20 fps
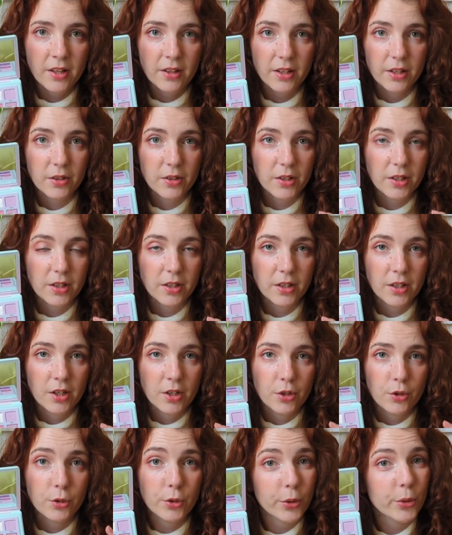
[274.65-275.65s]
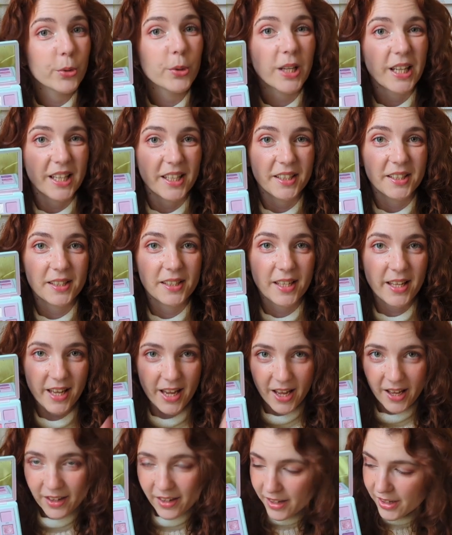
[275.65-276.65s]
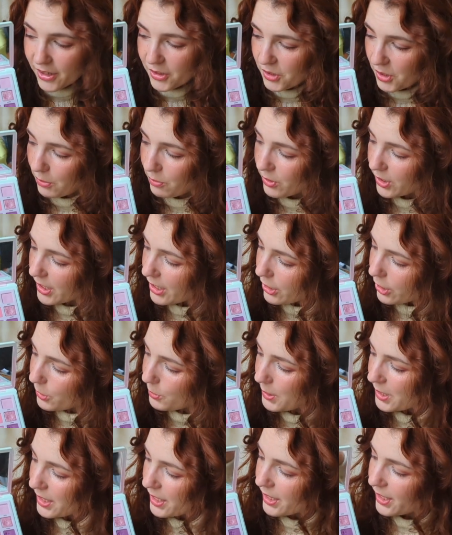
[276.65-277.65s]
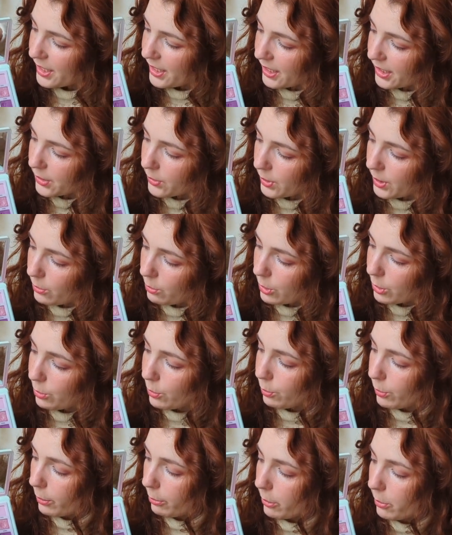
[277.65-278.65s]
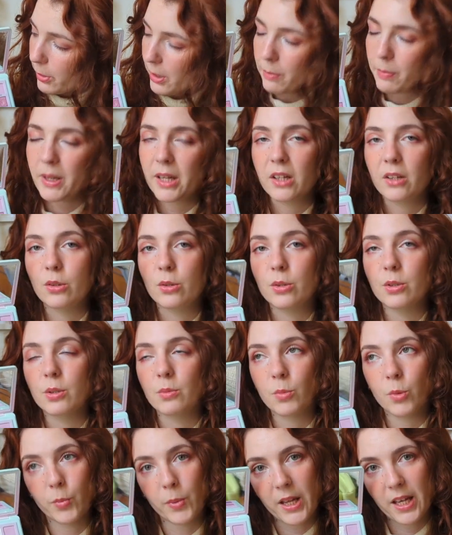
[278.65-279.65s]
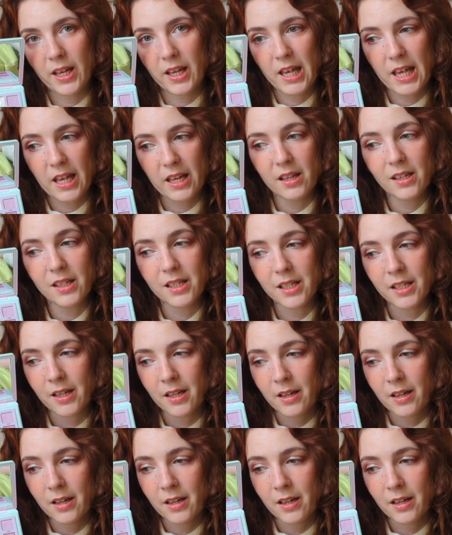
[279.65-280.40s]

There are no hits yet. So I'm really hoping that the next one, which will probably be Illusion, will be a hit.